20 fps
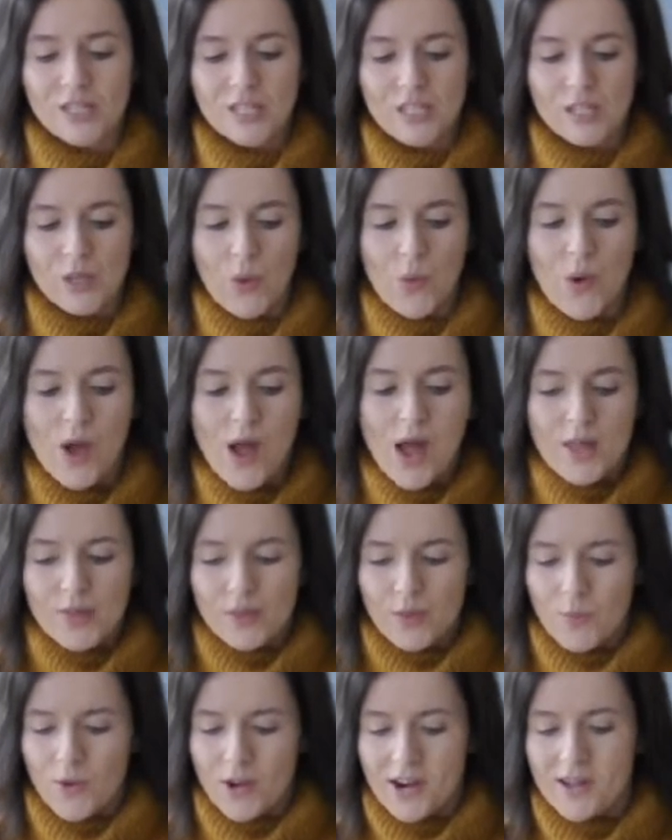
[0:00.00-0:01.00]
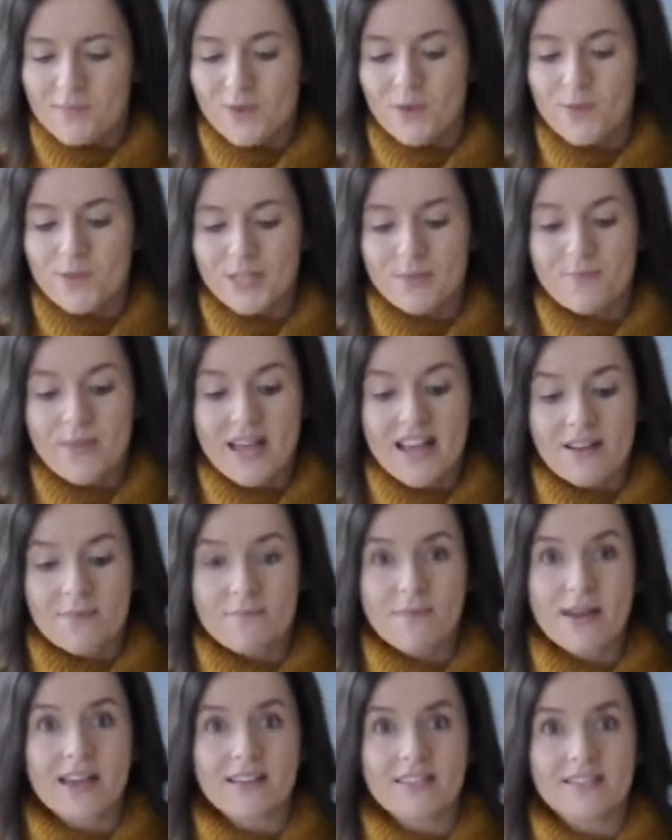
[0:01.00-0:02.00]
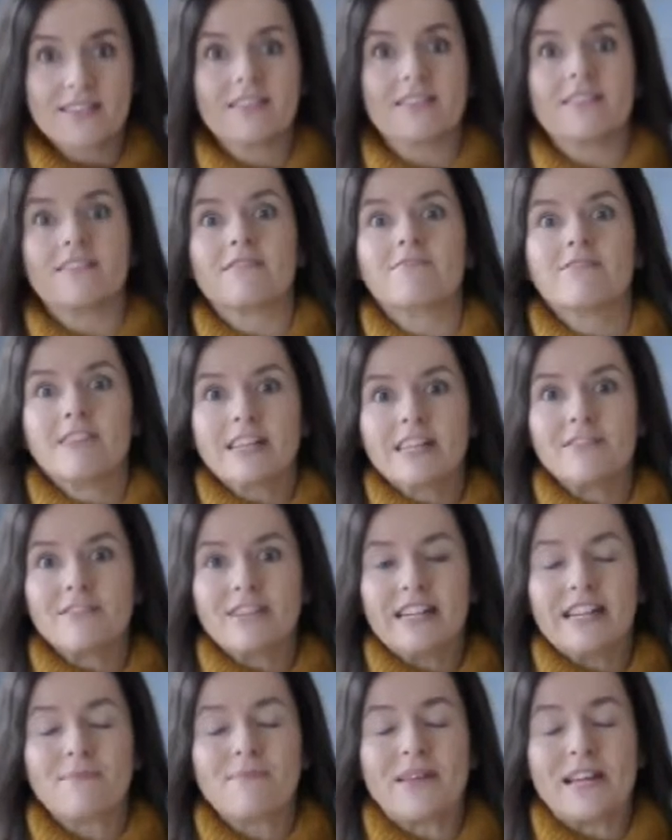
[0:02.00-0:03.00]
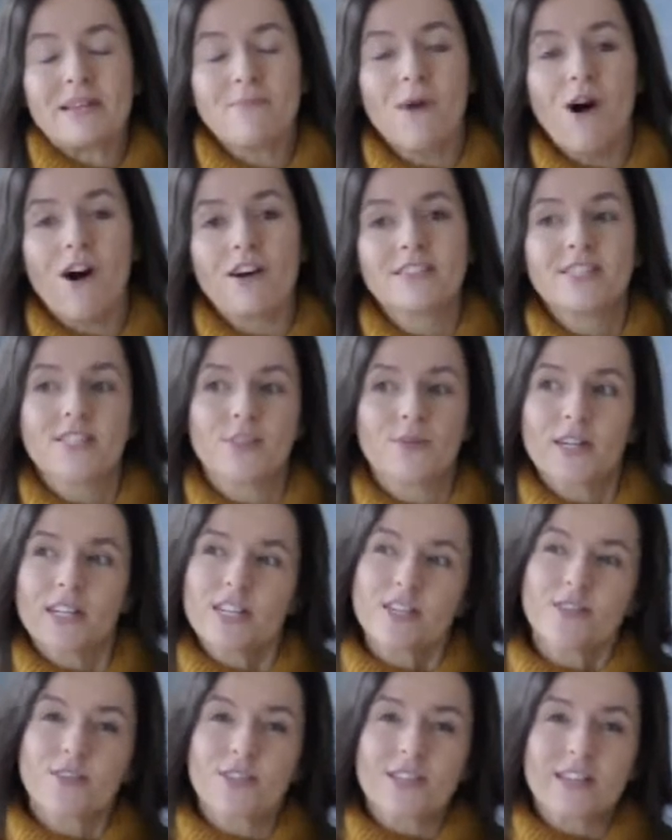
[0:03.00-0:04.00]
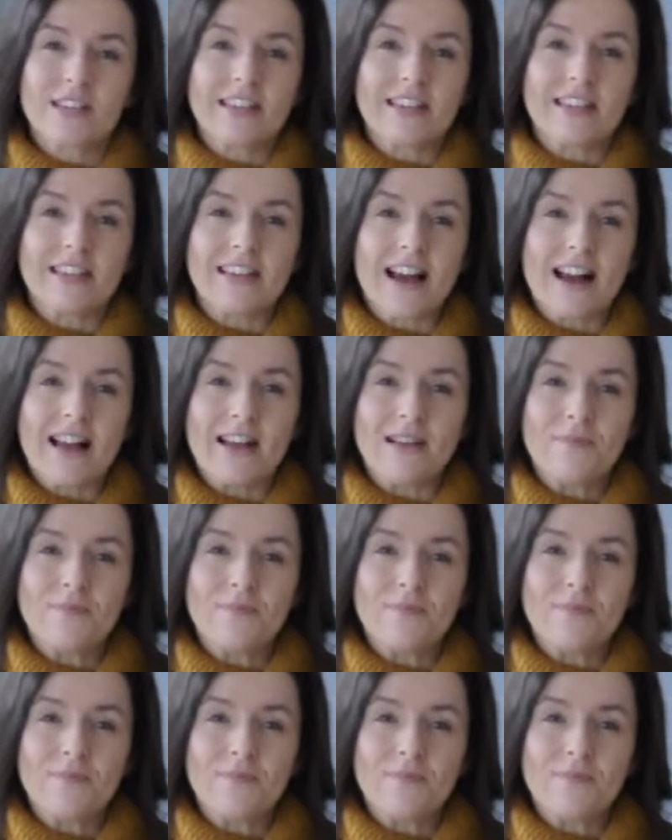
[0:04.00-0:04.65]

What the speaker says: So the one I'm going to make makes a really big pot, so I usually